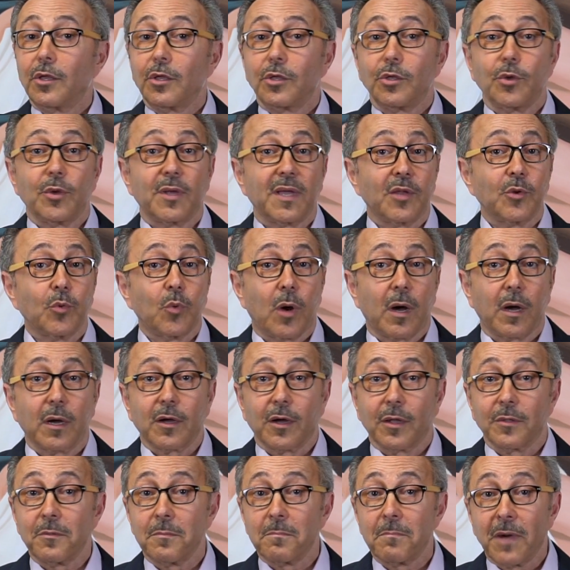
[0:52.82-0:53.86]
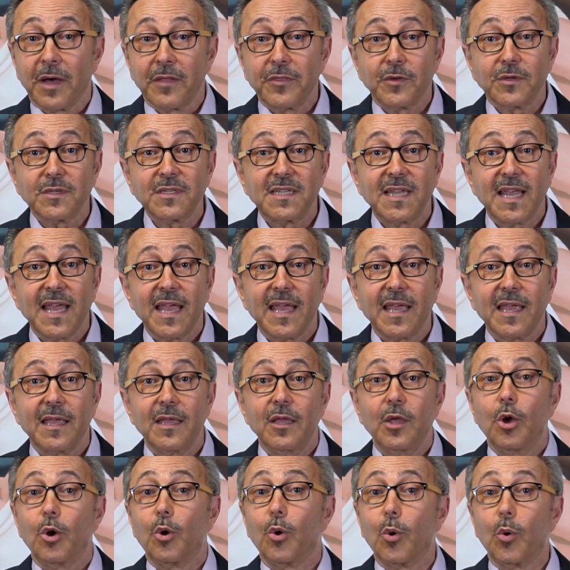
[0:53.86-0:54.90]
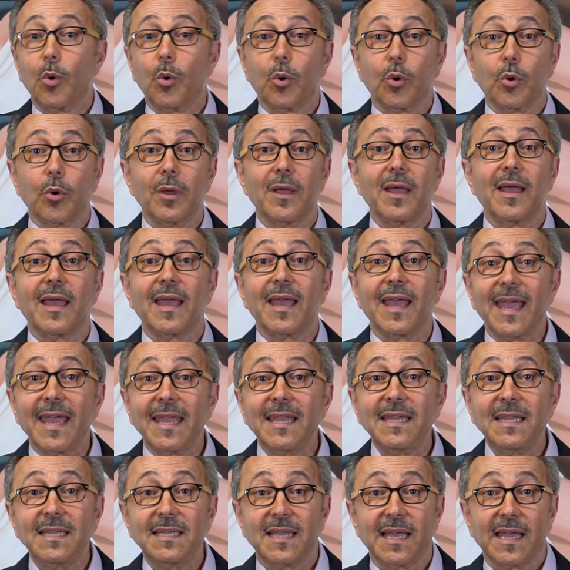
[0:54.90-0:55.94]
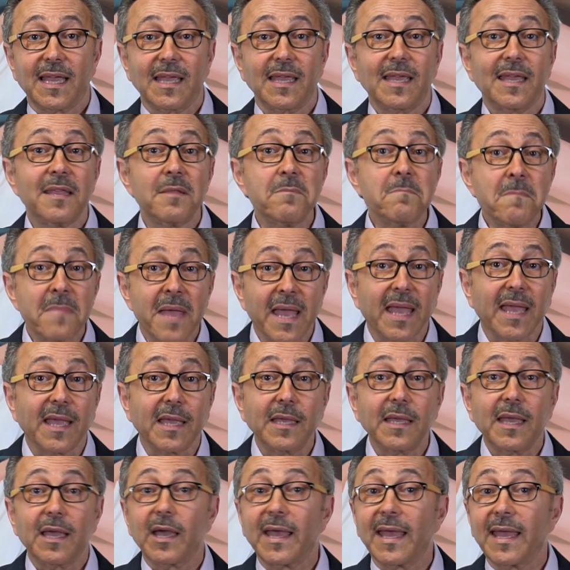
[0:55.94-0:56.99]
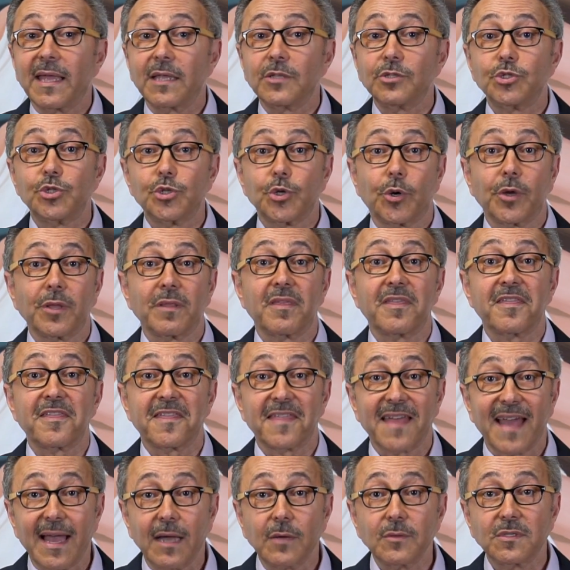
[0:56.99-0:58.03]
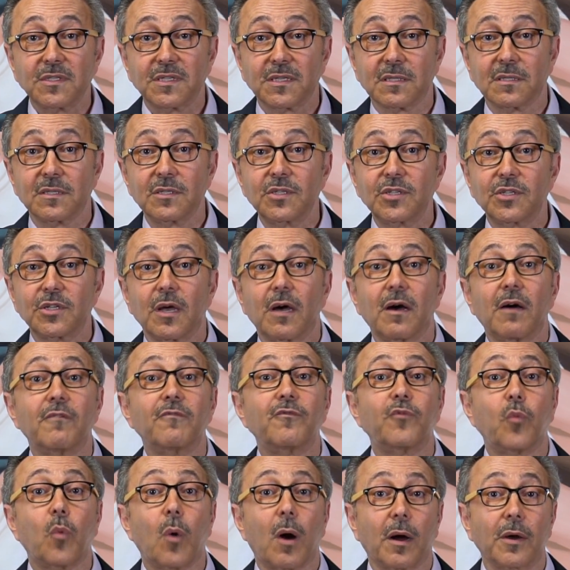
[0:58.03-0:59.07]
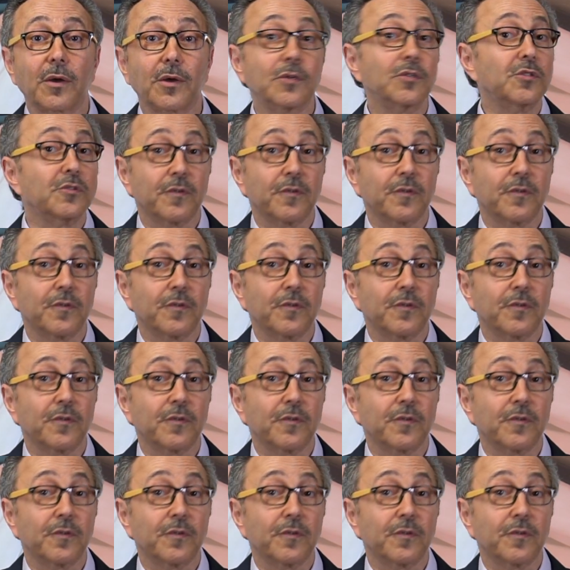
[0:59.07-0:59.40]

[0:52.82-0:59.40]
You can walk on Mother's Day or any day in May and join thousands of walkers